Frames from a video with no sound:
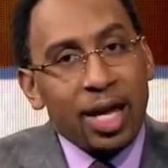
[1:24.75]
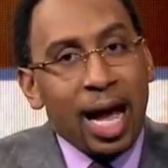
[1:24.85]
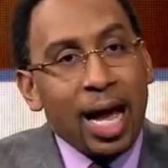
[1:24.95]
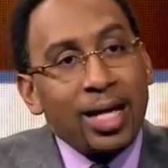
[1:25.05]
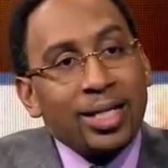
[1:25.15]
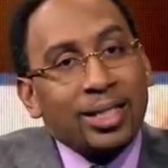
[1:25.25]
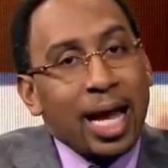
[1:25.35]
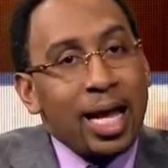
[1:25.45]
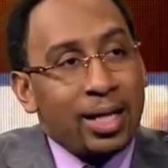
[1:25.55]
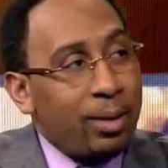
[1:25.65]
and I
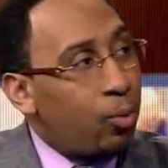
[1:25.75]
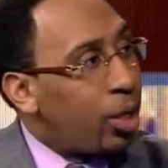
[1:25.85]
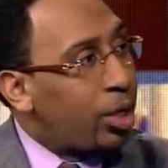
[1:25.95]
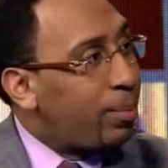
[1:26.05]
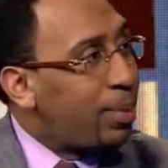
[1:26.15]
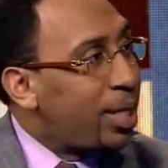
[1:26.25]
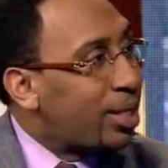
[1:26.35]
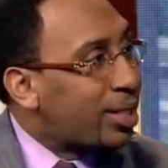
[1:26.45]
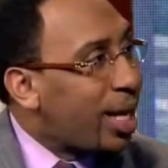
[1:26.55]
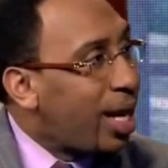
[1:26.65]
understand him wanting to be
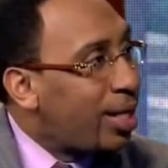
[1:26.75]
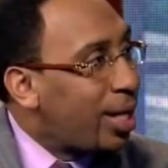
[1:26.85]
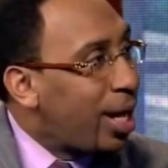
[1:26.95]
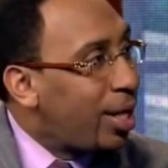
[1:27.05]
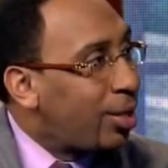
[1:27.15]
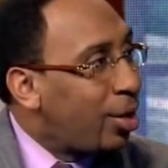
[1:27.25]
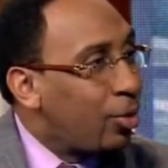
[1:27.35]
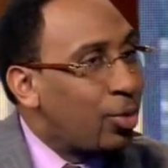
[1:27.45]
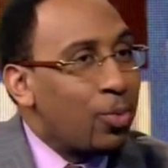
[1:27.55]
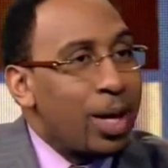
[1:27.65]
in San
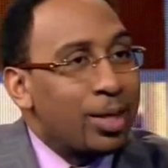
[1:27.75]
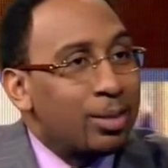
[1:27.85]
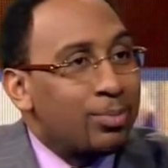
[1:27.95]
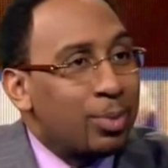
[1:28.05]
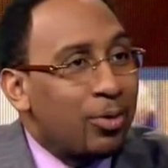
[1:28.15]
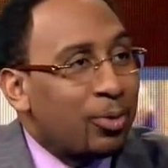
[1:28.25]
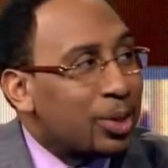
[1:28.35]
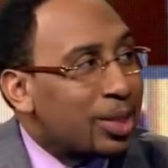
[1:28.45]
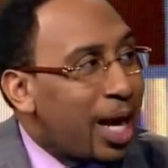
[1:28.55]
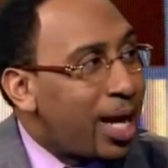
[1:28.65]
Diego. The weather's mm-hmm. beautiful,
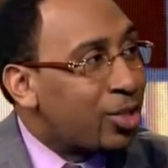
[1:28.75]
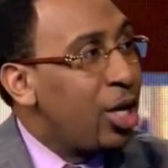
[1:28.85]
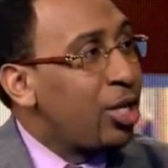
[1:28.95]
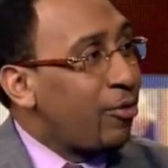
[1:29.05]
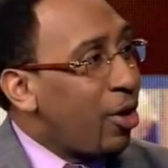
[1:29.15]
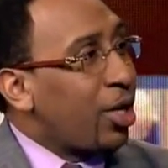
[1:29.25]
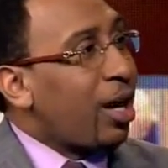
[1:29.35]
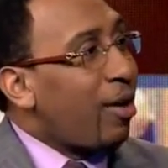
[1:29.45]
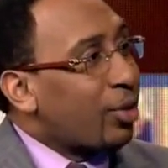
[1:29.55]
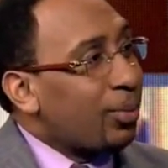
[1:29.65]
it's nice. You're very
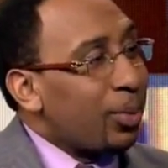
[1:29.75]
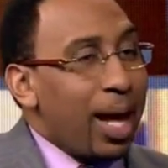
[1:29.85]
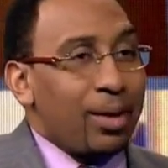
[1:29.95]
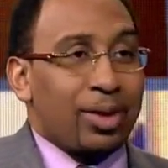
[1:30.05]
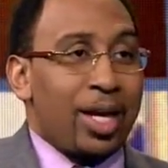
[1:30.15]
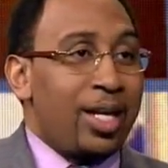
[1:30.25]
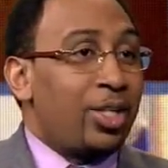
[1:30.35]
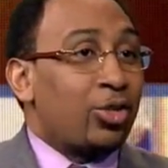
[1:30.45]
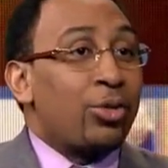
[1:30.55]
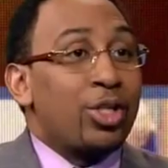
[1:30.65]
comfortable out there.
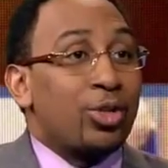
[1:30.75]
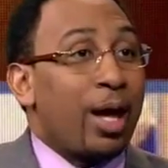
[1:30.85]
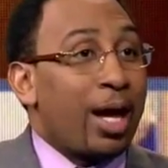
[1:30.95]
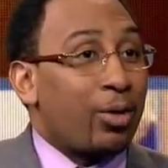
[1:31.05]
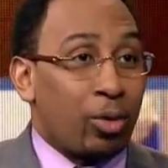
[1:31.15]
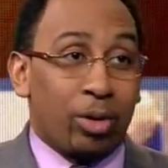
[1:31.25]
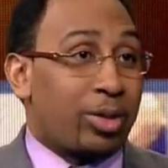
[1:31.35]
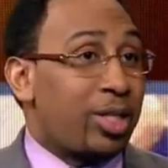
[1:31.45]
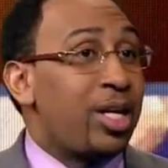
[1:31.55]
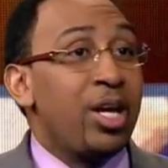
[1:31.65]
They treat you like
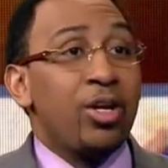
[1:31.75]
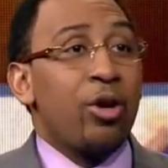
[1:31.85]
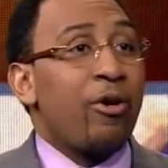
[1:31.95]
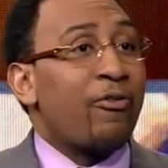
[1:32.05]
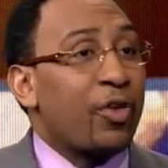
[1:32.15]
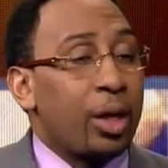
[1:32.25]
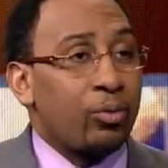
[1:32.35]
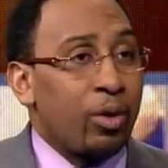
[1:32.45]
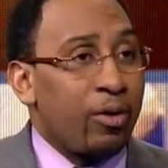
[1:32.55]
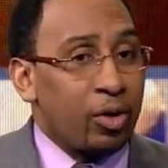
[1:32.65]
royalty. You're Philip
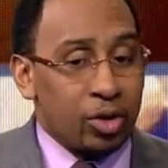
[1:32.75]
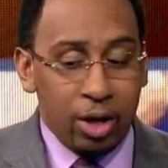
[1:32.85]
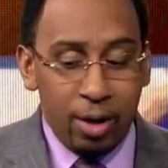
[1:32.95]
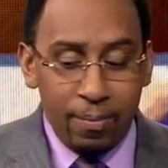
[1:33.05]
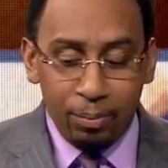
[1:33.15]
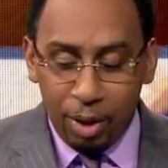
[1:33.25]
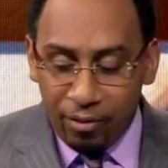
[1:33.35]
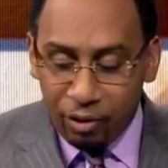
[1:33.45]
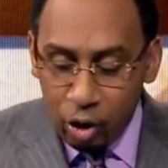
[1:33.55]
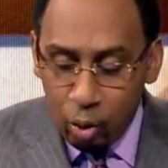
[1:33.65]
Rivers. But
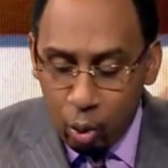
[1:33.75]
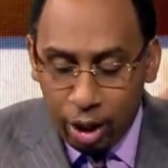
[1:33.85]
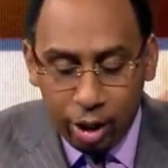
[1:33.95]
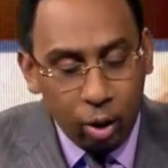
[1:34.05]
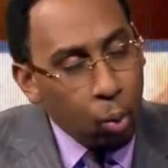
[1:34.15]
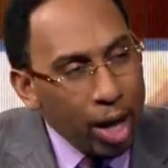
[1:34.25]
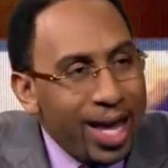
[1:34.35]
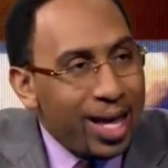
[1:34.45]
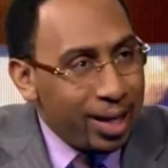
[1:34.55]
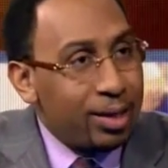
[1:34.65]
if you want to
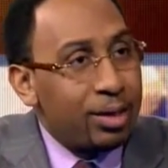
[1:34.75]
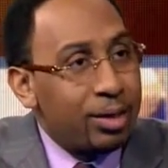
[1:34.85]
win,